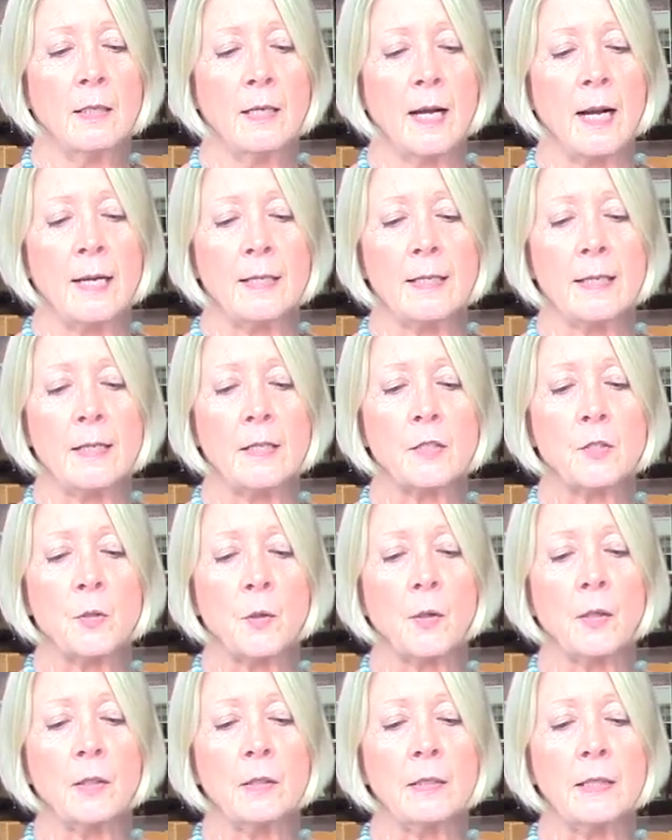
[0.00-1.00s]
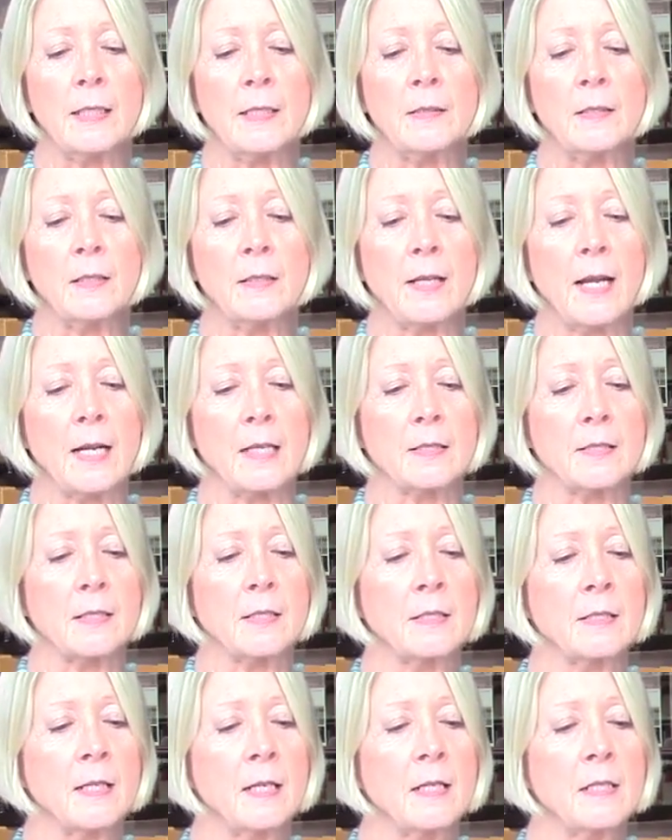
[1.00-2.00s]
An editorial in The
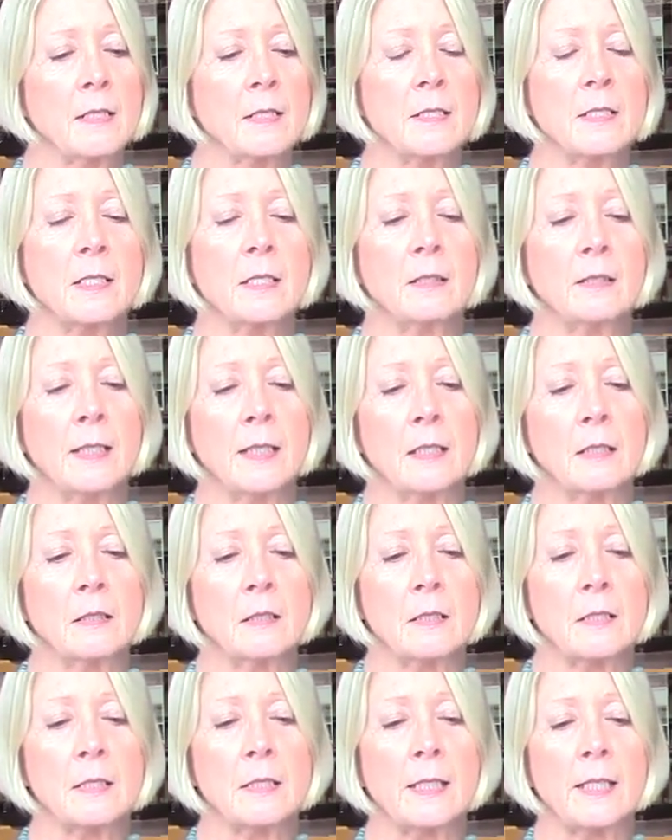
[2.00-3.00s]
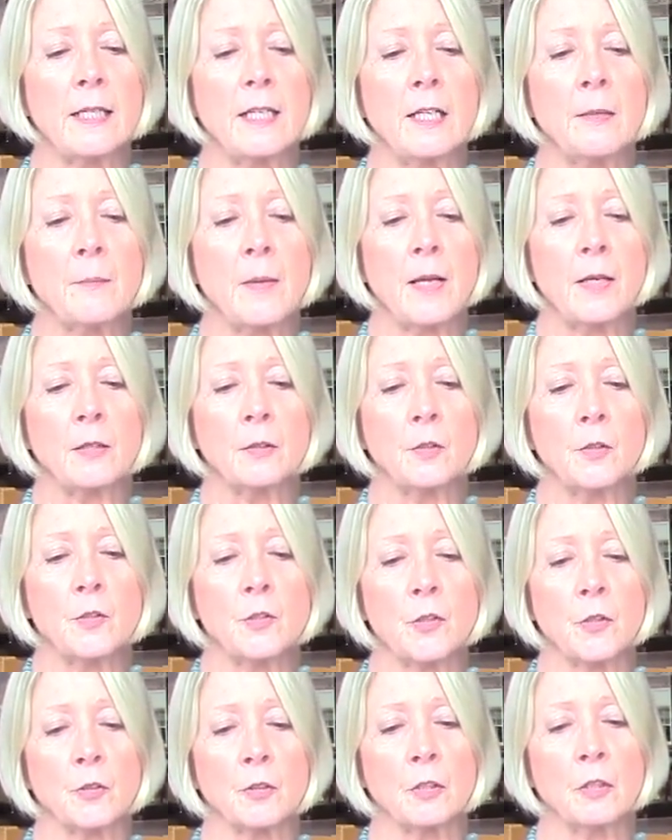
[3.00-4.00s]
Lancet, still England's leading medical
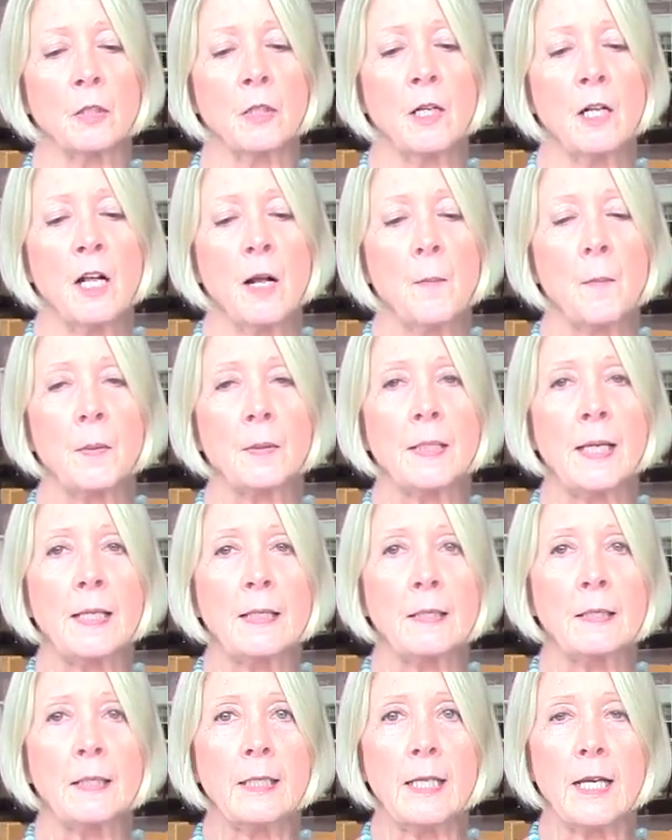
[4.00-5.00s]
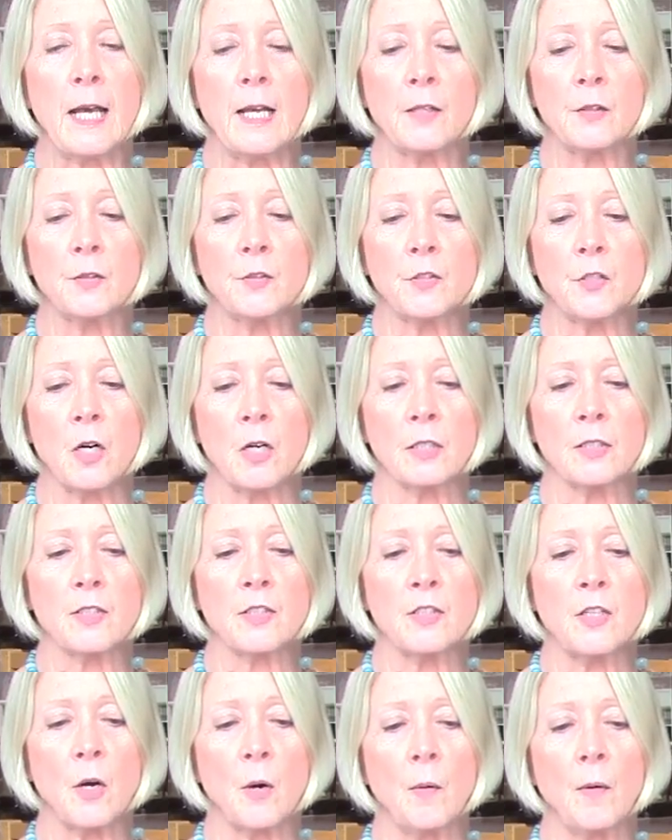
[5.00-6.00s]
journal, belatedly hailed John
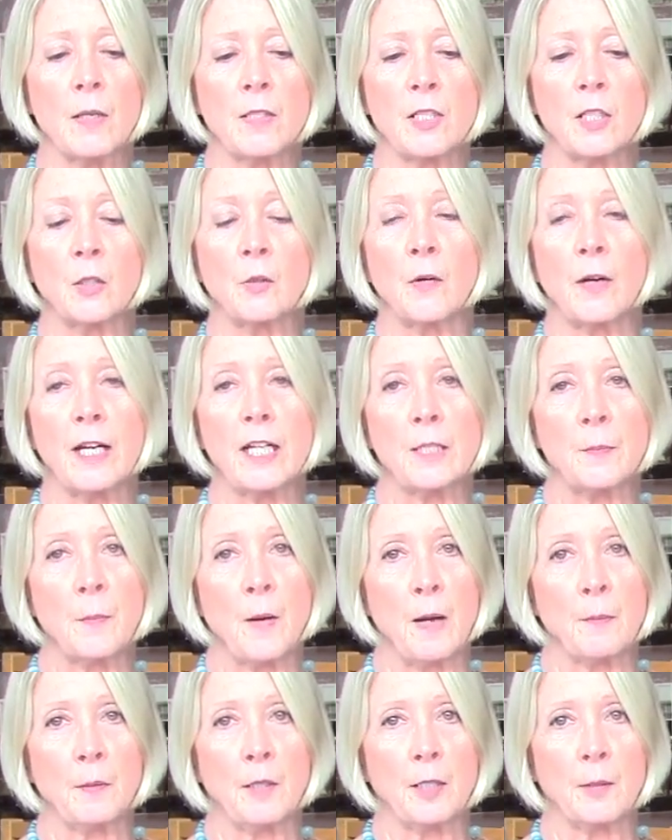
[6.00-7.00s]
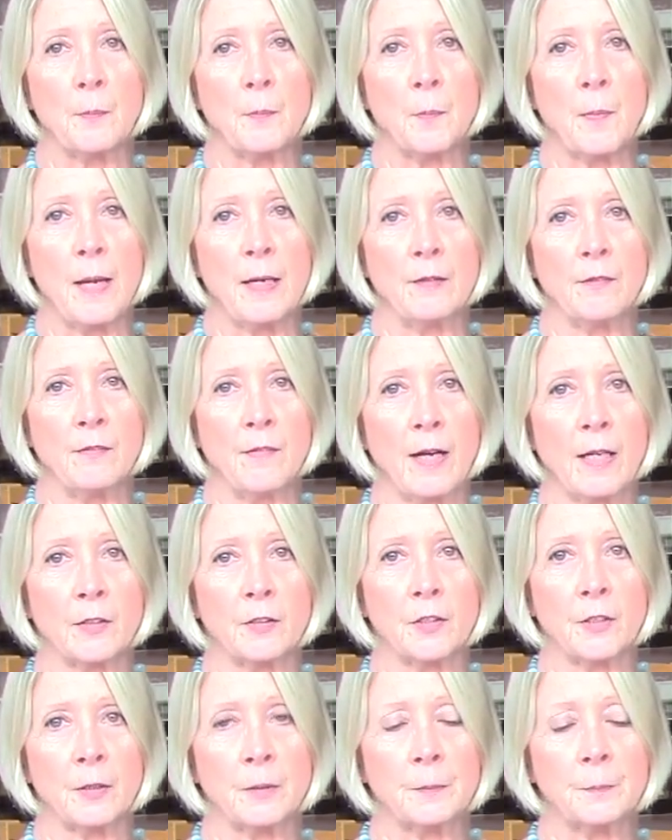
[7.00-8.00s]
Snow as a great public benefactor.